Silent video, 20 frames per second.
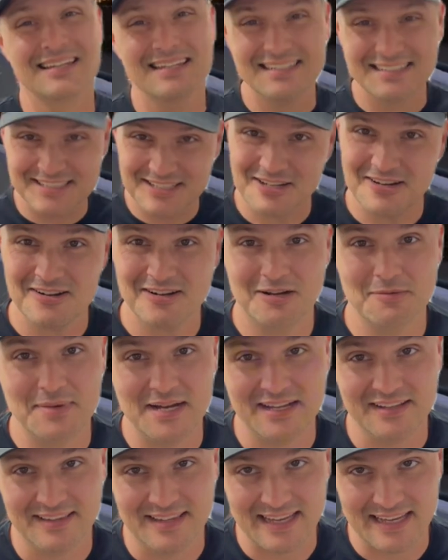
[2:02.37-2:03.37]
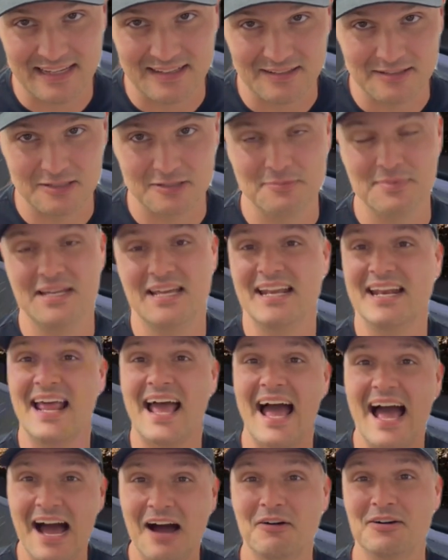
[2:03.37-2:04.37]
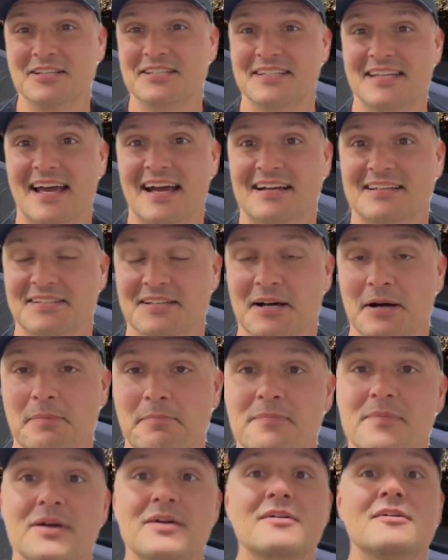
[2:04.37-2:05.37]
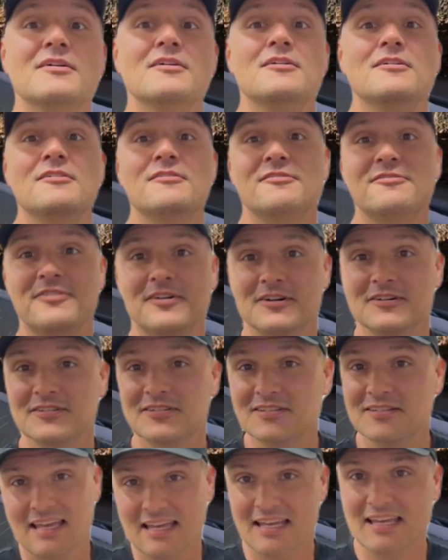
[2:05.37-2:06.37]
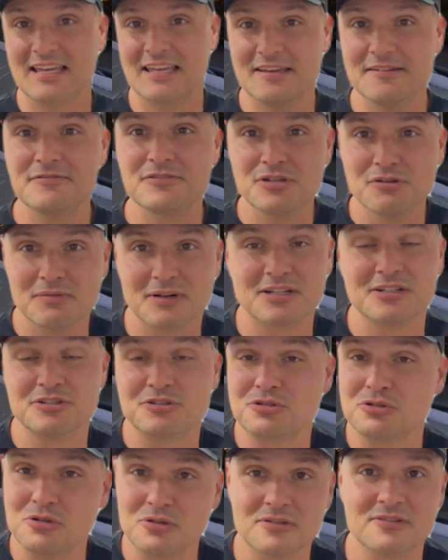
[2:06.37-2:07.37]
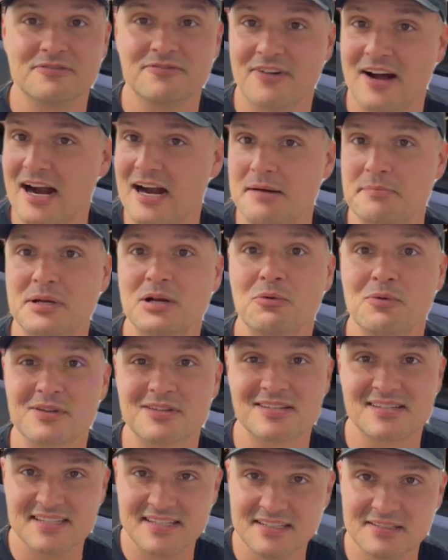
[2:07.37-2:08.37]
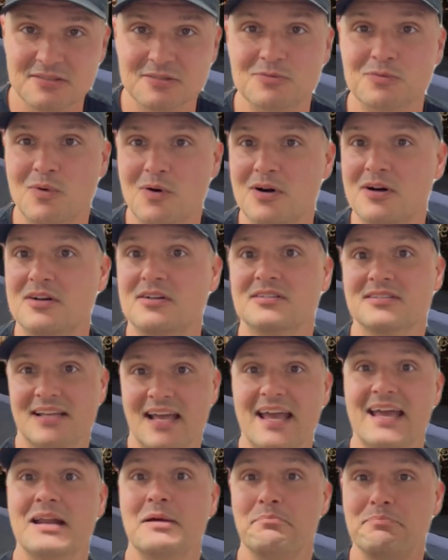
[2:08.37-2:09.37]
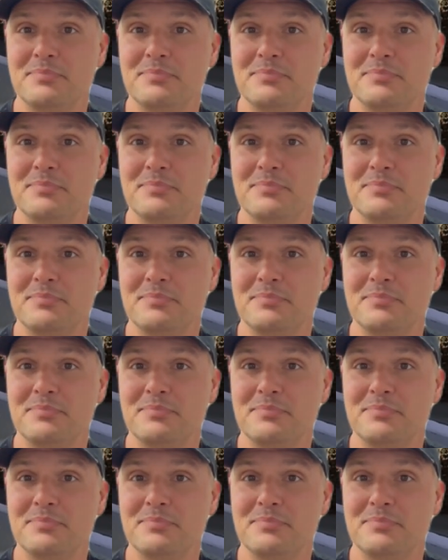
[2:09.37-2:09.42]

Let's talk about that a little bit and how it stacks up. First, it gives you a controlled environment with sealed walls and a